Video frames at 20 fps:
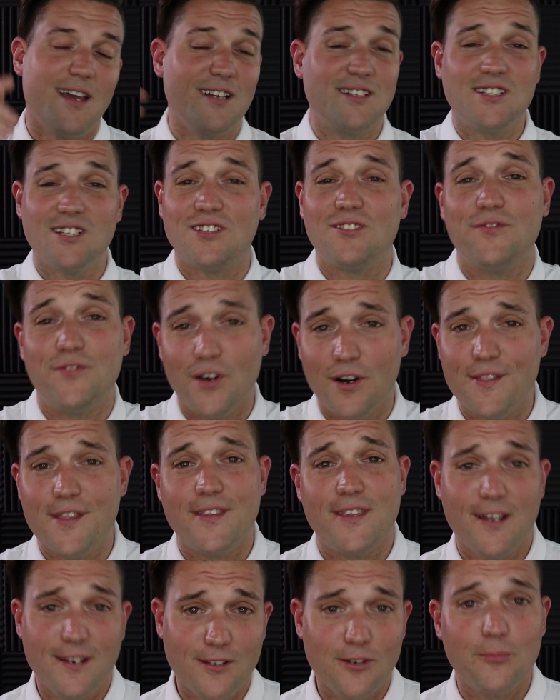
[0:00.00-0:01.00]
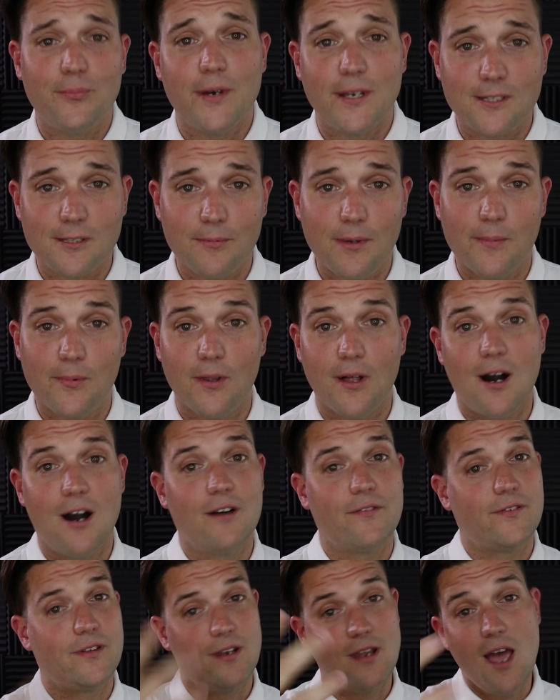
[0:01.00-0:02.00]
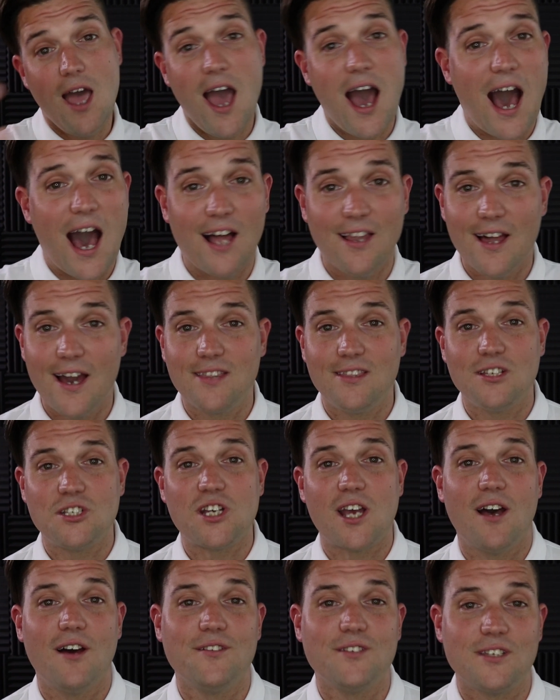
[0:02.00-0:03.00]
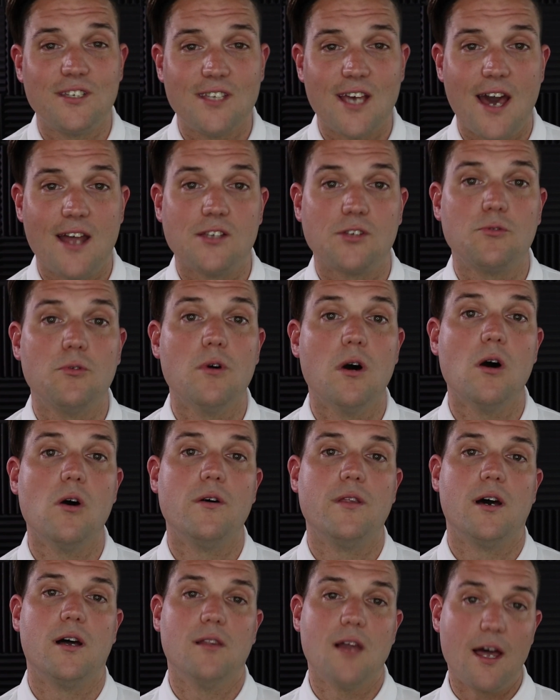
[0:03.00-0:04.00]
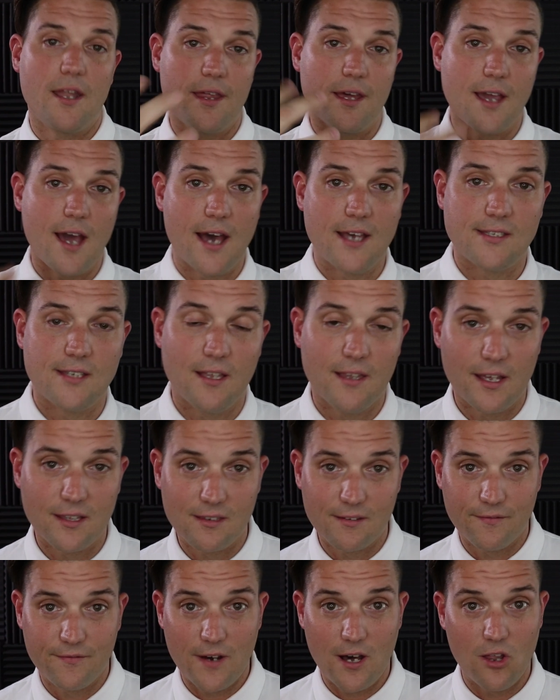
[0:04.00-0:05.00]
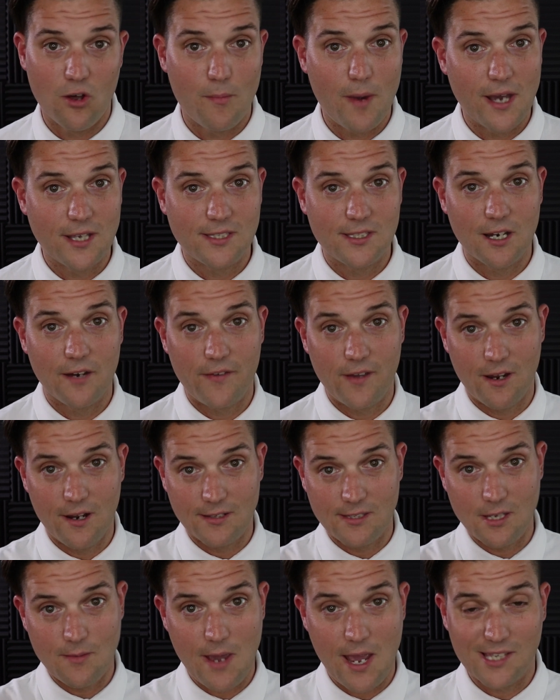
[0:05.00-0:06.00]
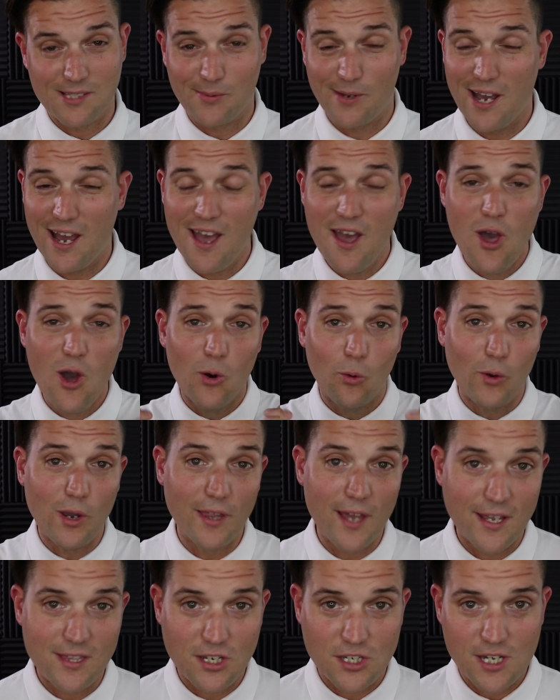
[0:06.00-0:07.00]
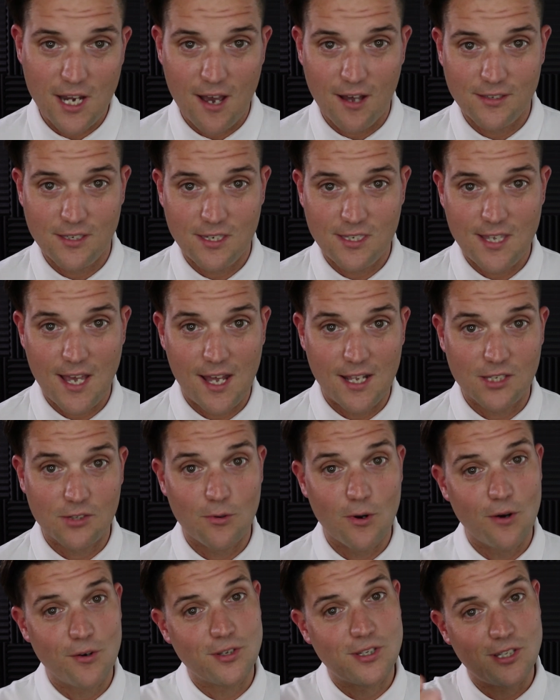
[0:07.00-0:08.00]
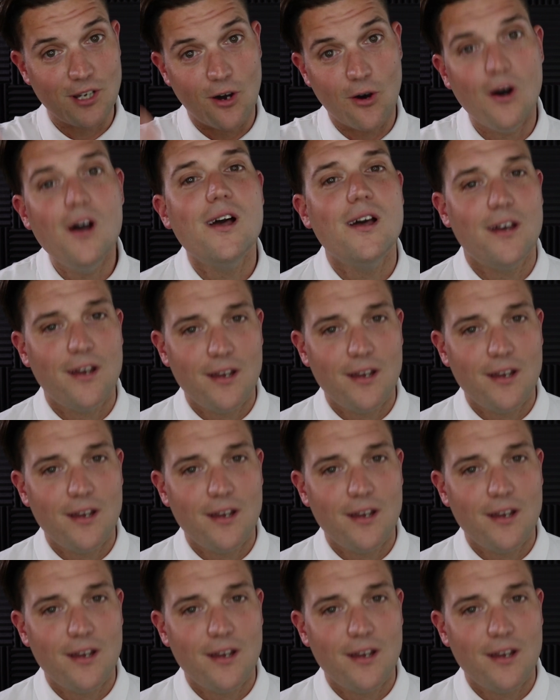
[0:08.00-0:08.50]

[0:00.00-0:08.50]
it's just fun that they do piss some people off. And I like to challenge the status quo. And a lot of the guys that like to follow my stuff here at Team Handsome Guy, we like to challenge the status quo. So